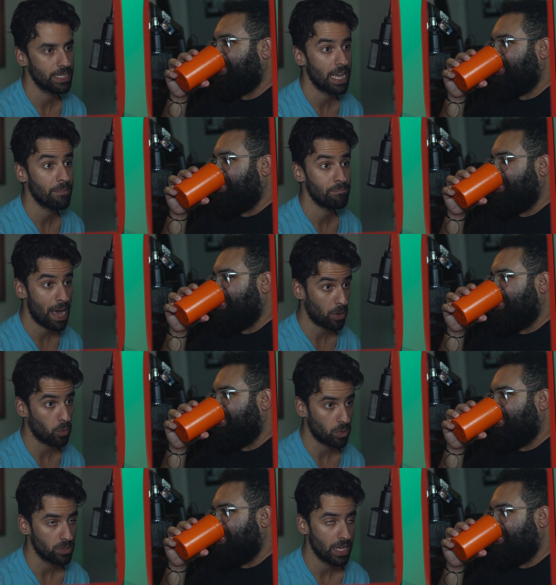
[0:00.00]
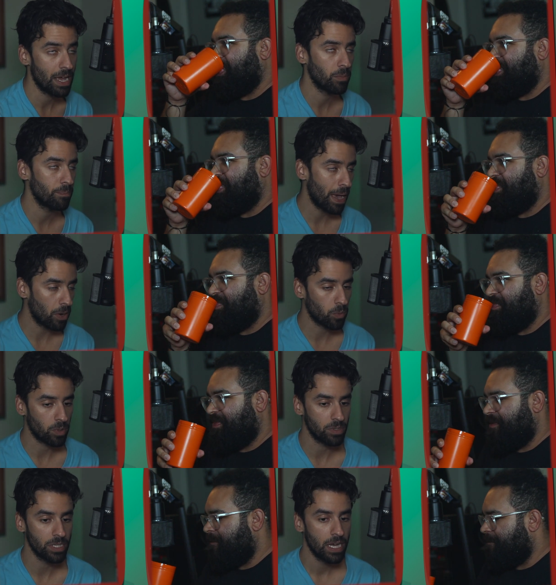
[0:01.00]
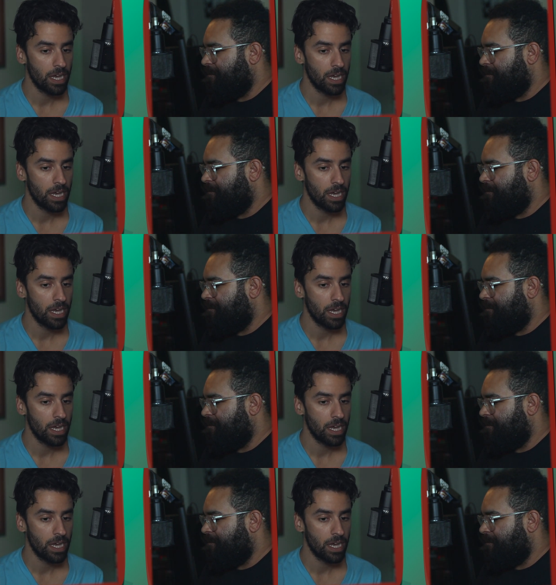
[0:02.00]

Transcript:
Speaker 1: they have Battle World, and with Battle World,